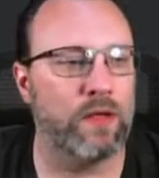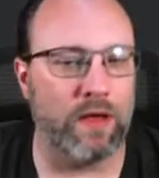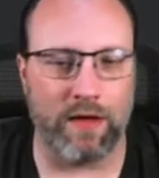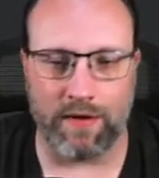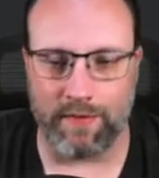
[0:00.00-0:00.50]

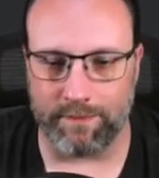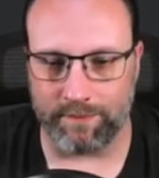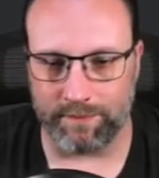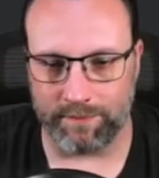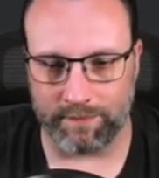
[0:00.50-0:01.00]

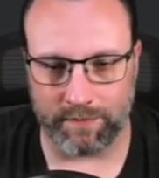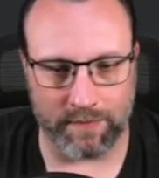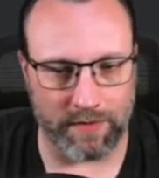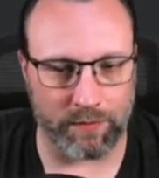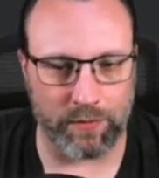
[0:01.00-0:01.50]
Then
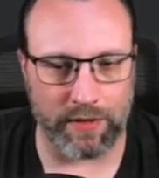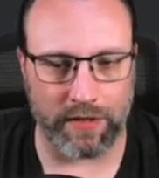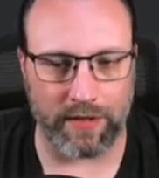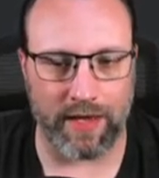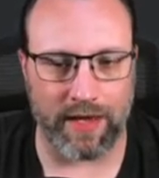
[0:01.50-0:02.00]

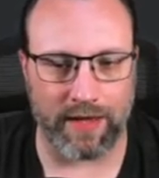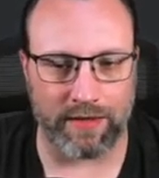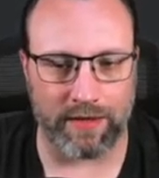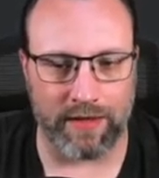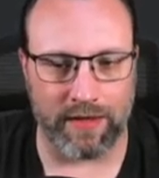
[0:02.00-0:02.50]
we
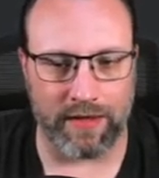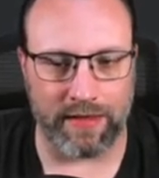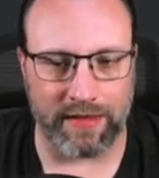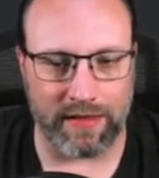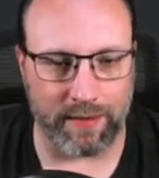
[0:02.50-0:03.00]
had
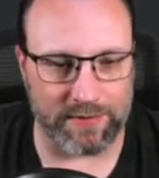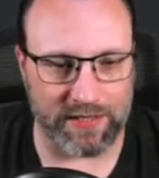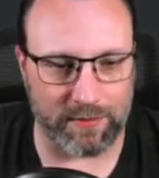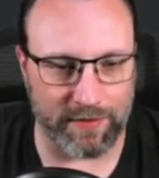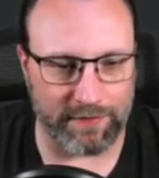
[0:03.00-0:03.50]
League Cup
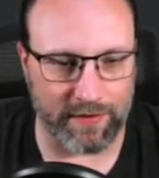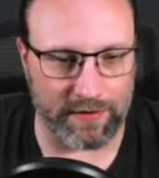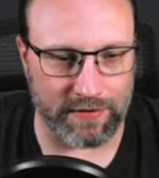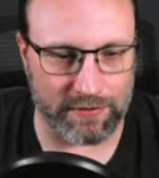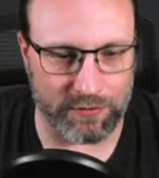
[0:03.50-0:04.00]
semifinal
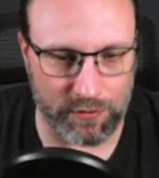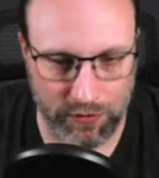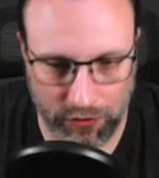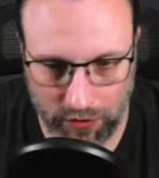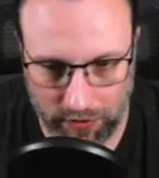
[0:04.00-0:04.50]
against
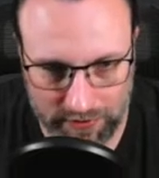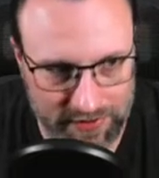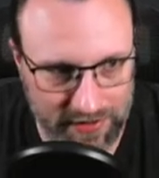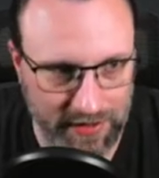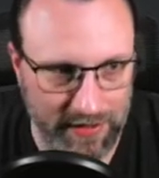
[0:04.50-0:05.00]
New York
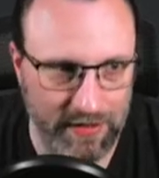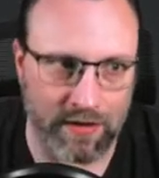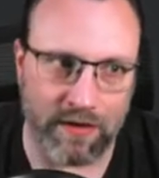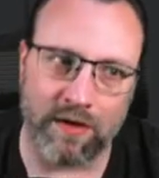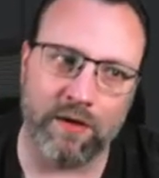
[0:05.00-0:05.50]
City.
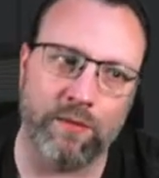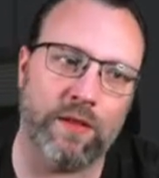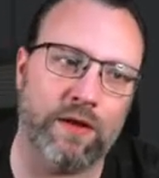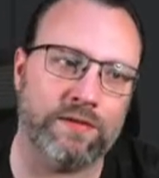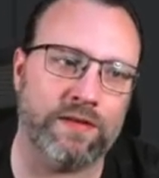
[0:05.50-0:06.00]
We
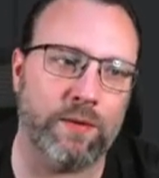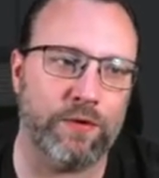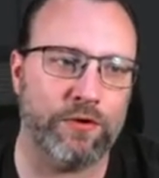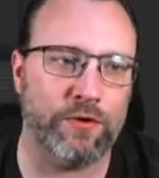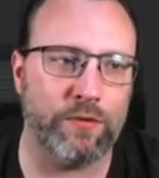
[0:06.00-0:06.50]
lost that one
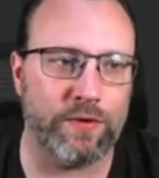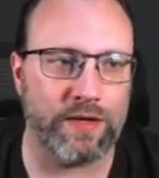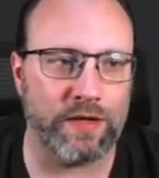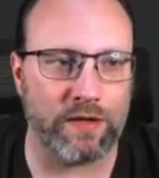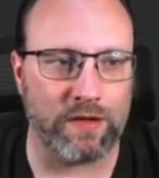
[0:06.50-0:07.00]

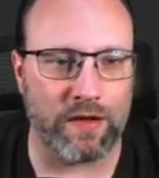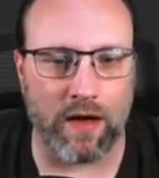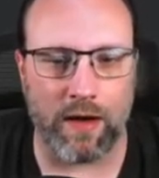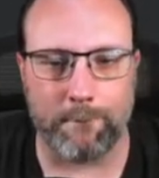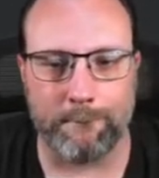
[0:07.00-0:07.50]

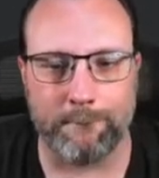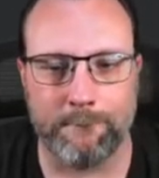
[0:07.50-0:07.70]
2-0.